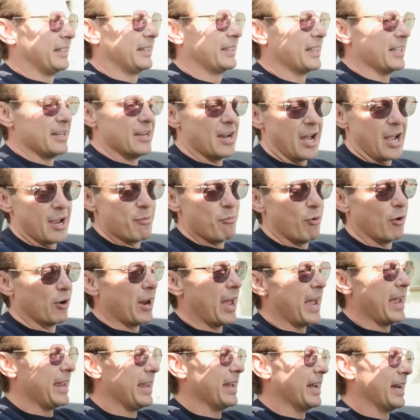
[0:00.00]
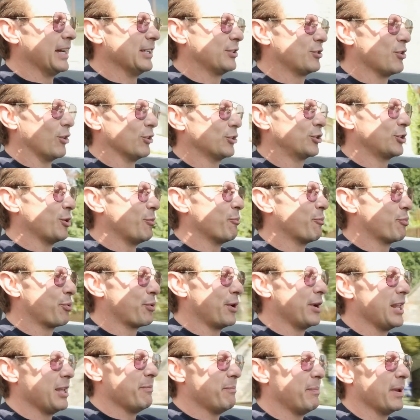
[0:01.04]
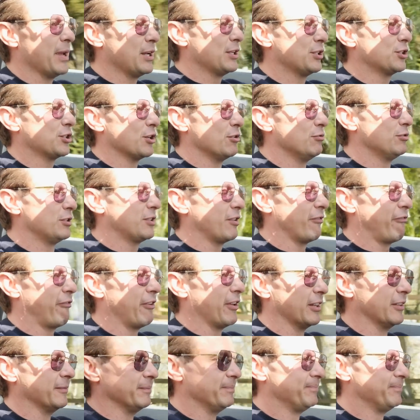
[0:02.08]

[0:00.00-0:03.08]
The 918 has got some pretty big shoes to fill.